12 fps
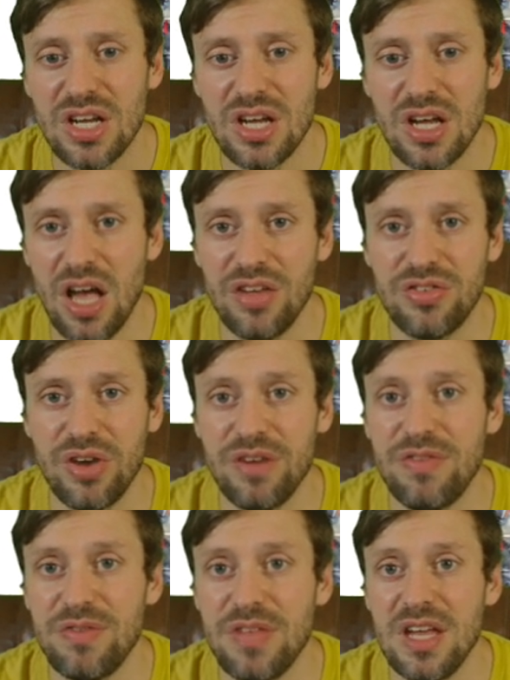Uh, sorry,
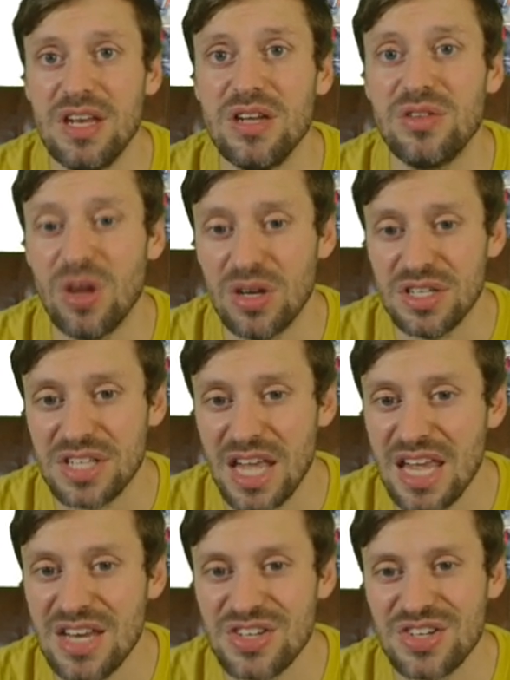fifteen dollars
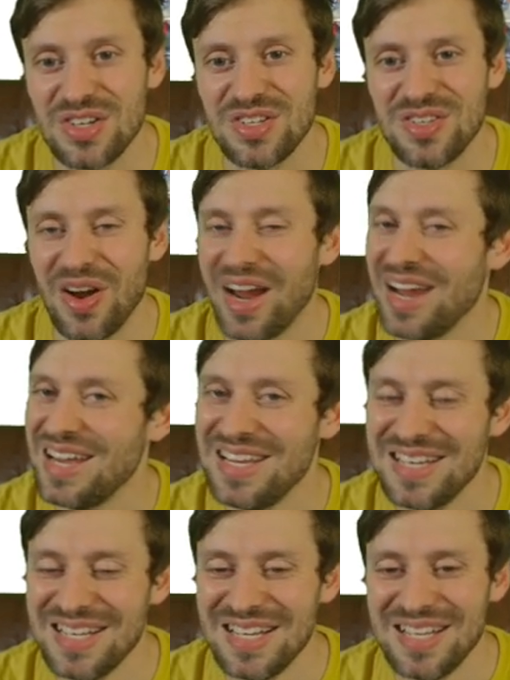each. Sorry,
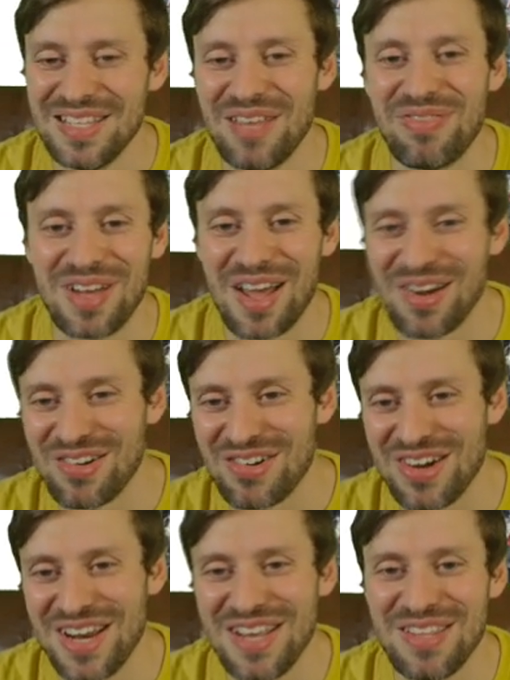different
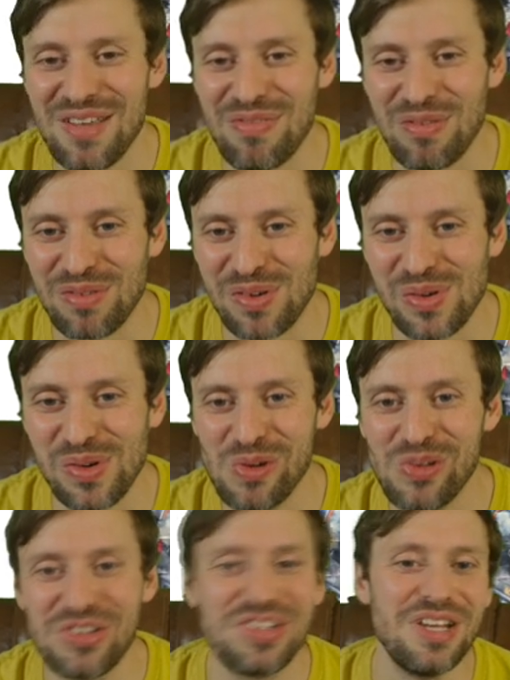country, different
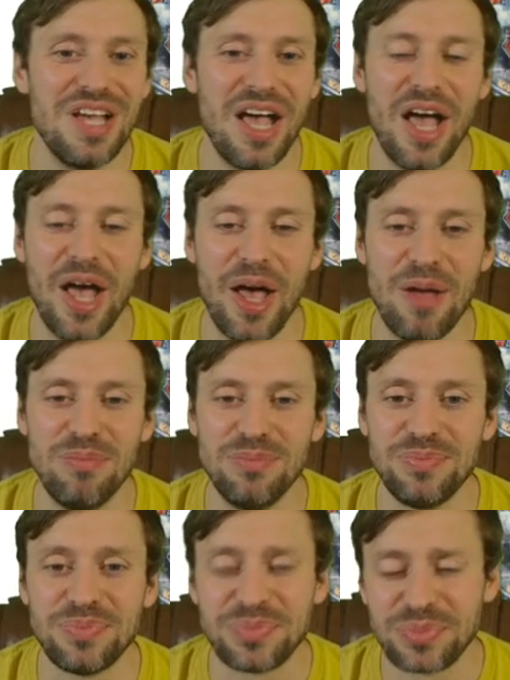rules.
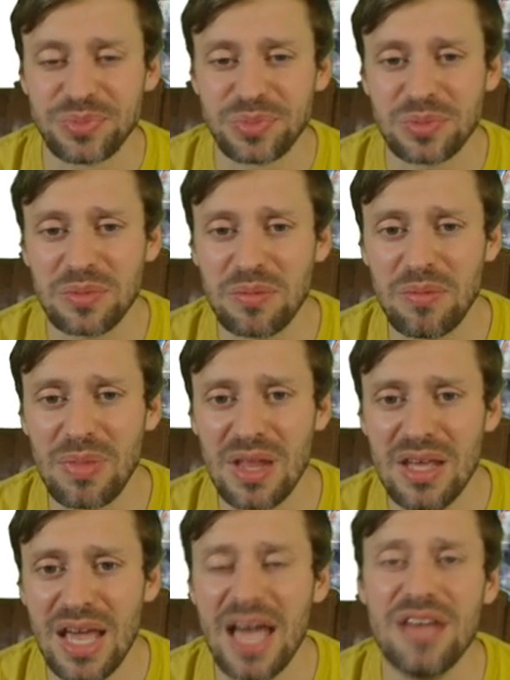Um,
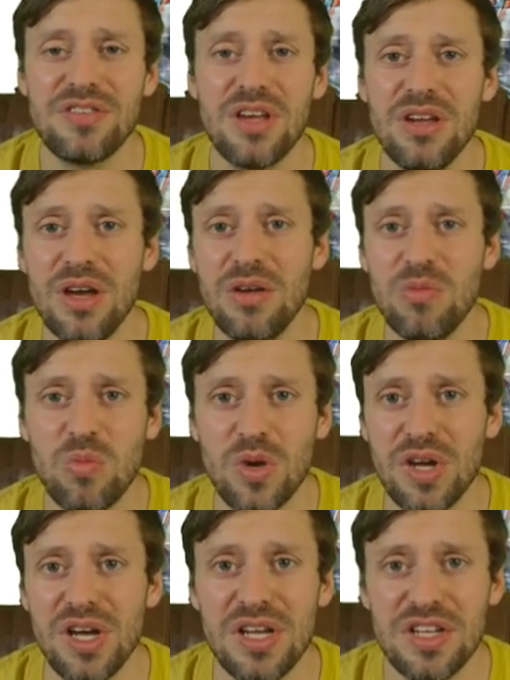yeah, so you know you want
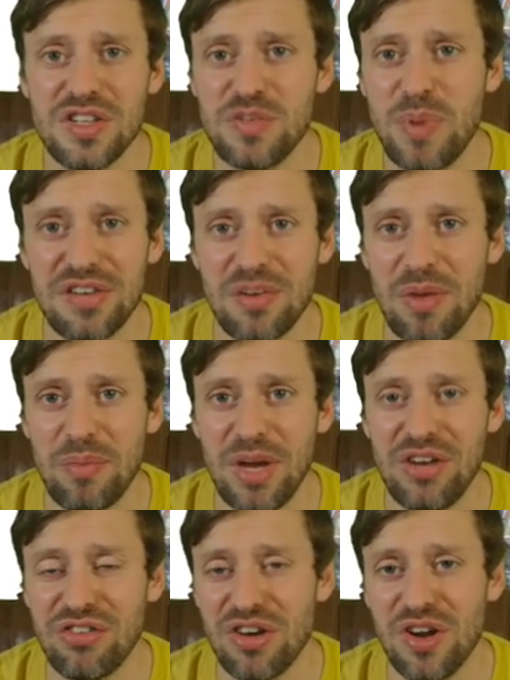to spice up your
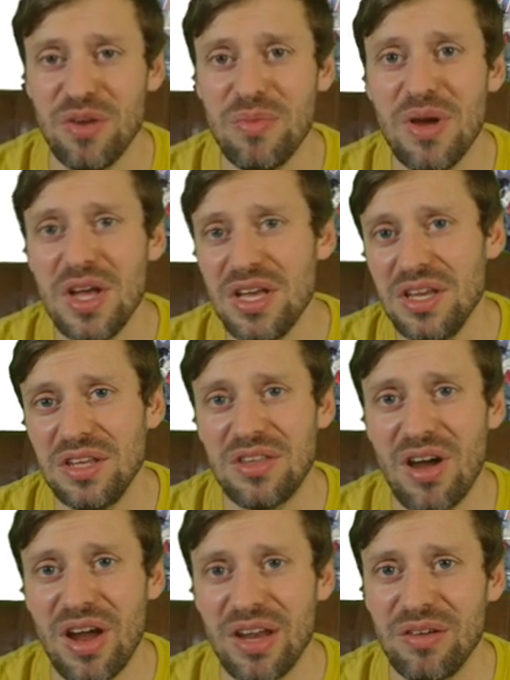bedroom, your
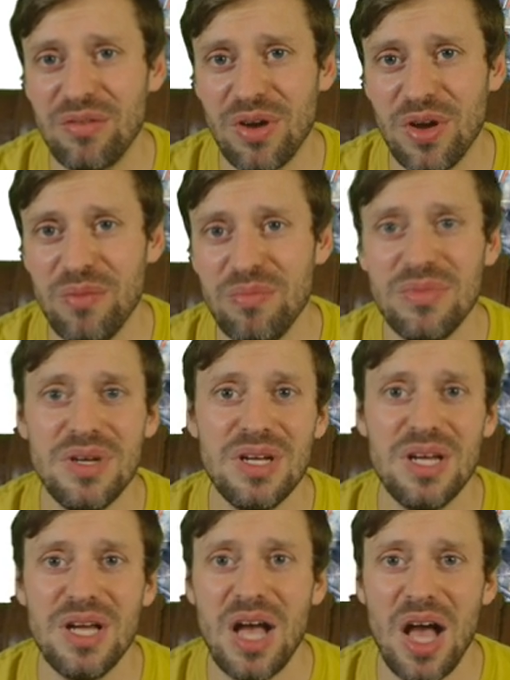dining room,
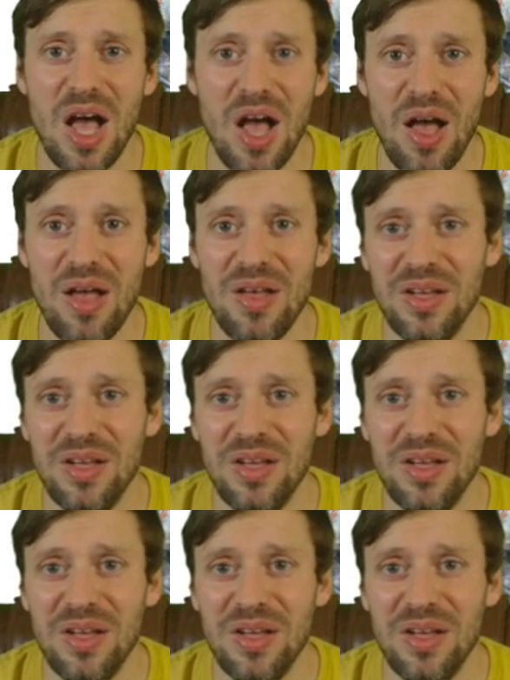uh,